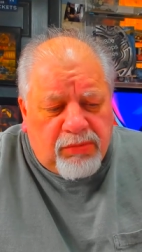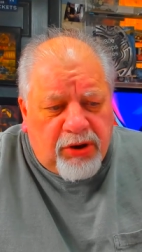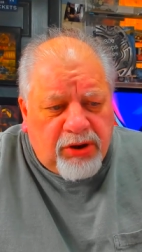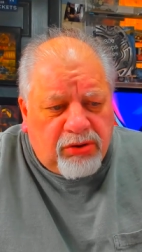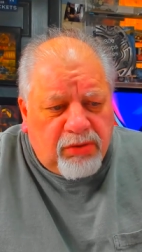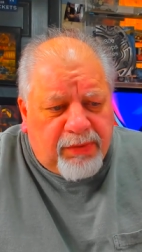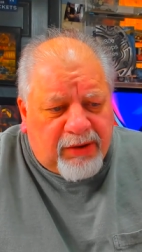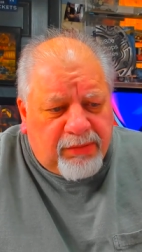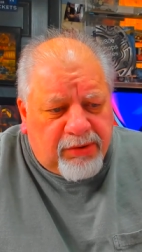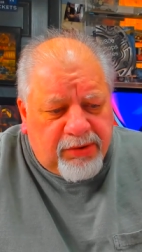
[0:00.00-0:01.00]
Hello, YouTube Pipe
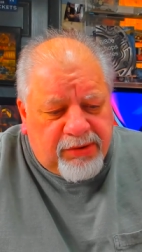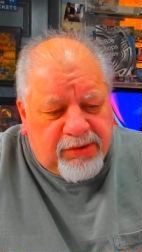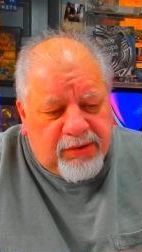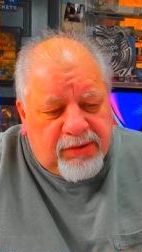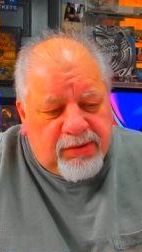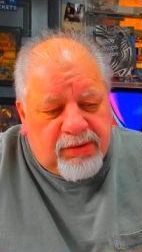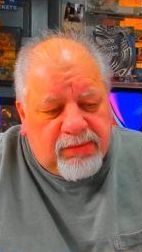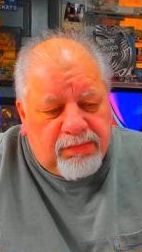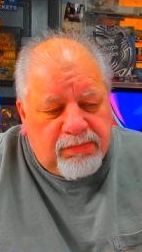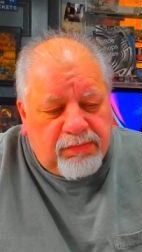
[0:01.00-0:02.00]
Smokers.
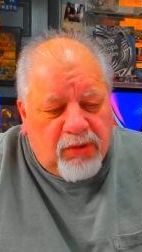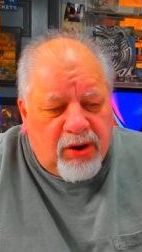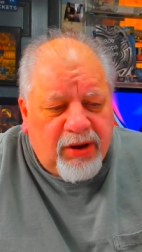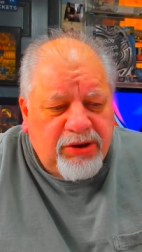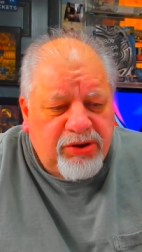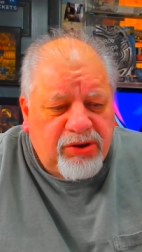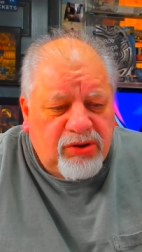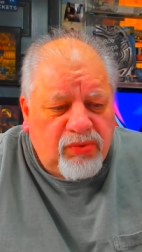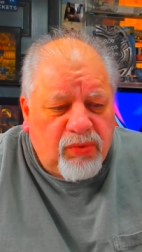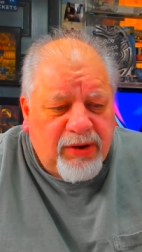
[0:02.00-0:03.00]
March
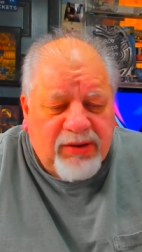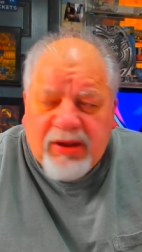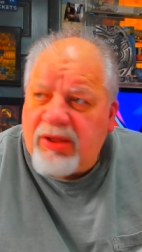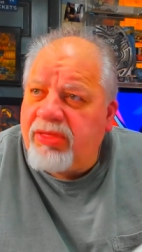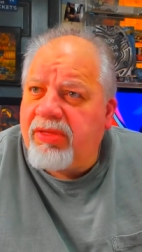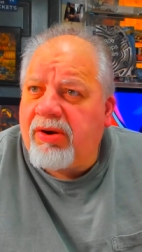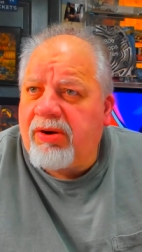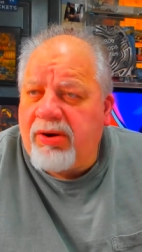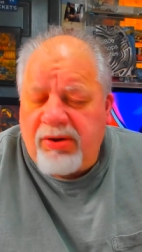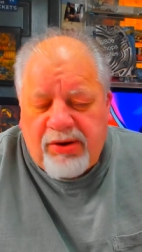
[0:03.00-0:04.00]

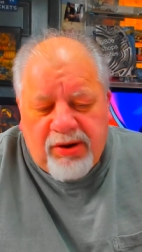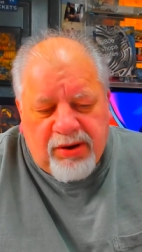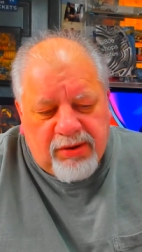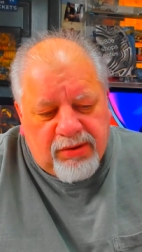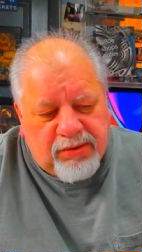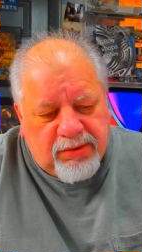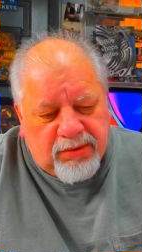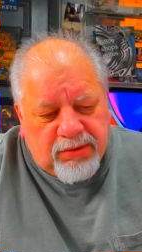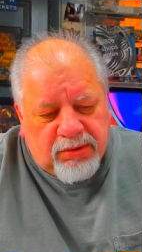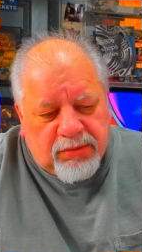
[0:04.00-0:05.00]
23rd,
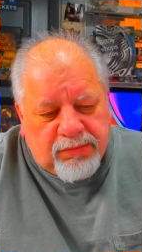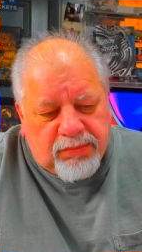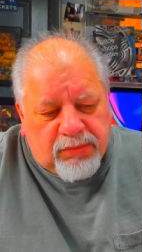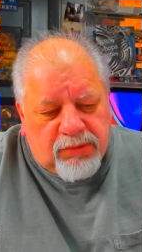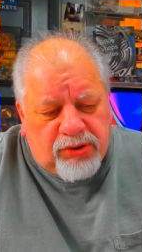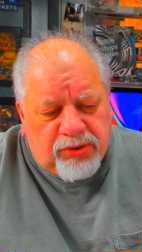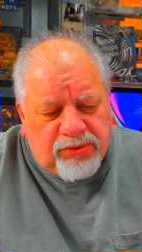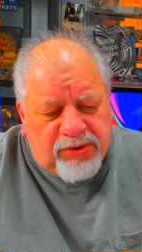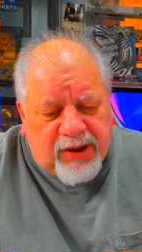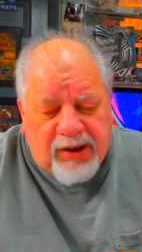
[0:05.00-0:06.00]

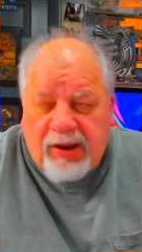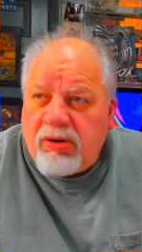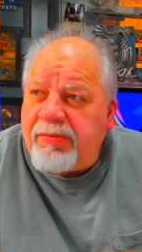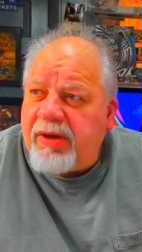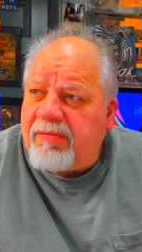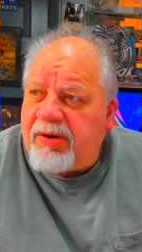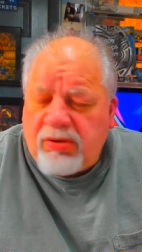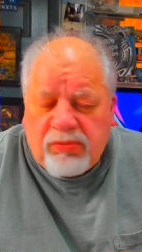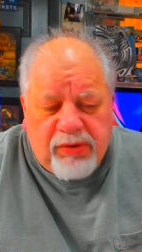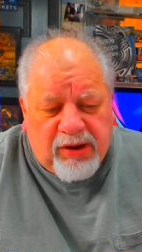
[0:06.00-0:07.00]
Tuesday. Hope you're having a good
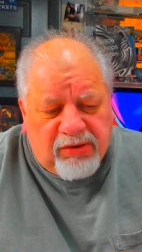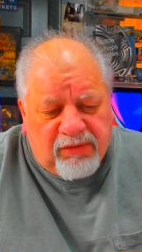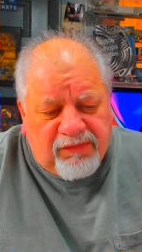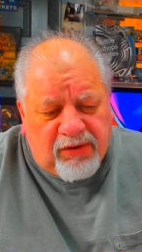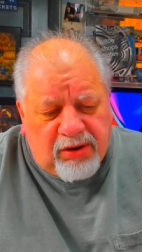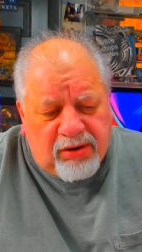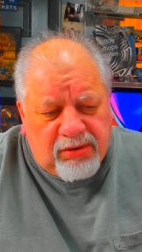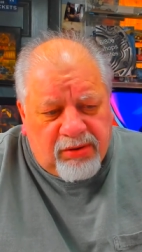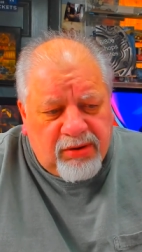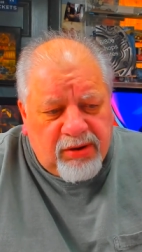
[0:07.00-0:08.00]
week so far,
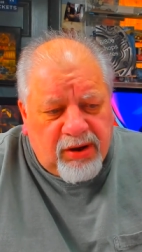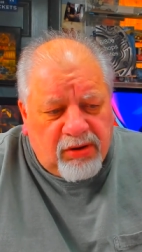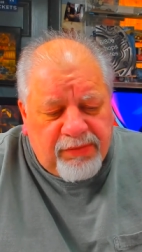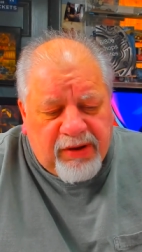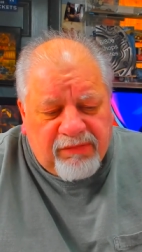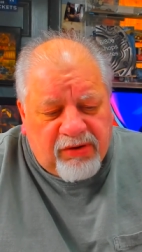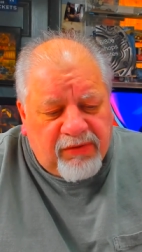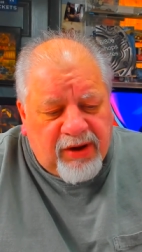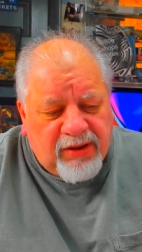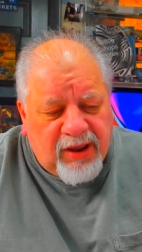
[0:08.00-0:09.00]
and I hope you have a
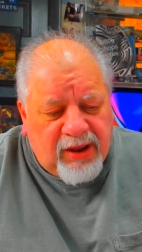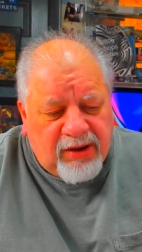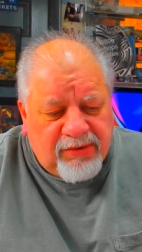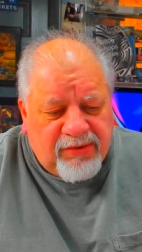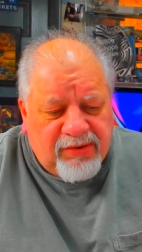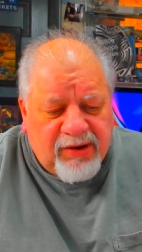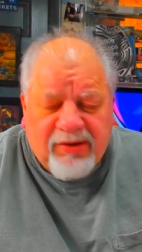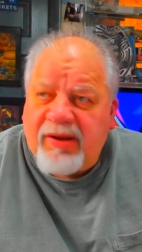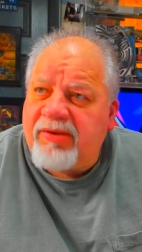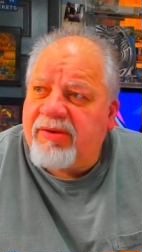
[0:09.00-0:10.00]
great day.
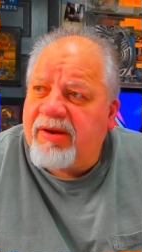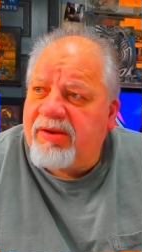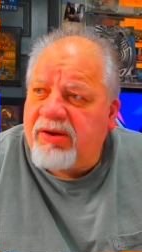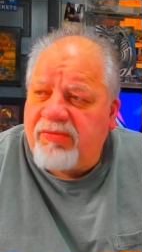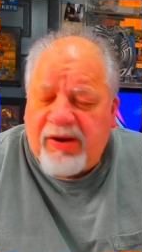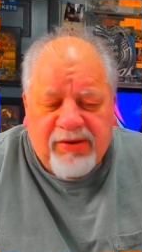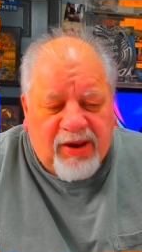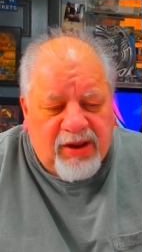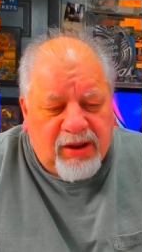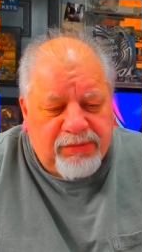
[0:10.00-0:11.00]
66 degrees
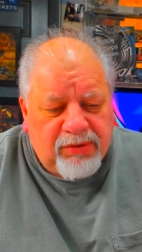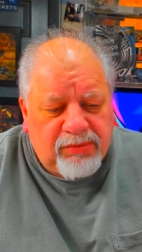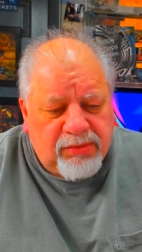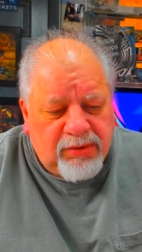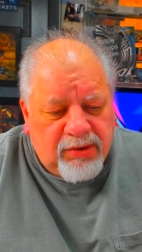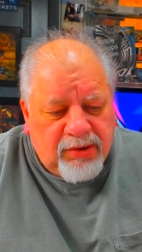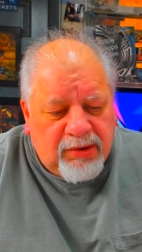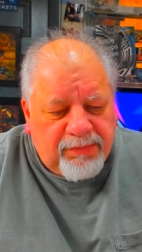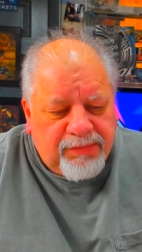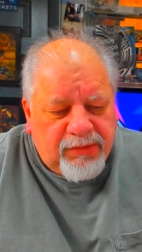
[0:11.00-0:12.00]
heading up to
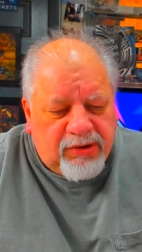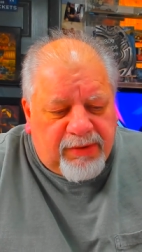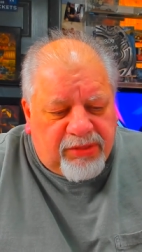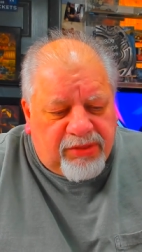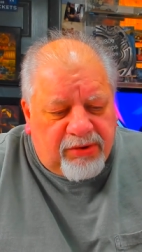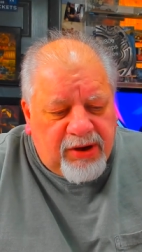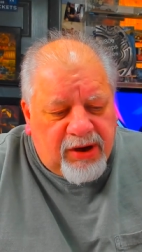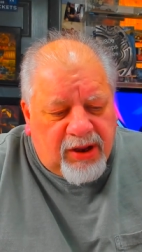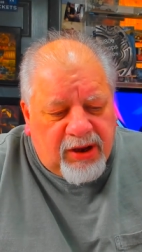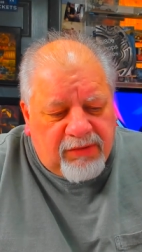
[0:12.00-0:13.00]
about
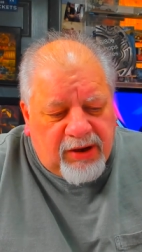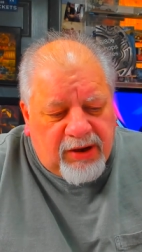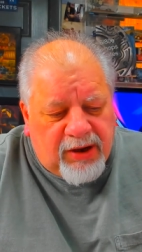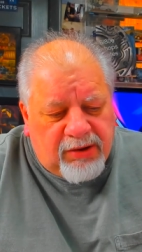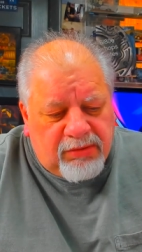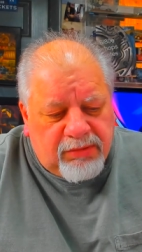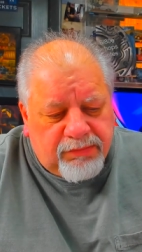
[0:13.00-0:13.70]
39 right now.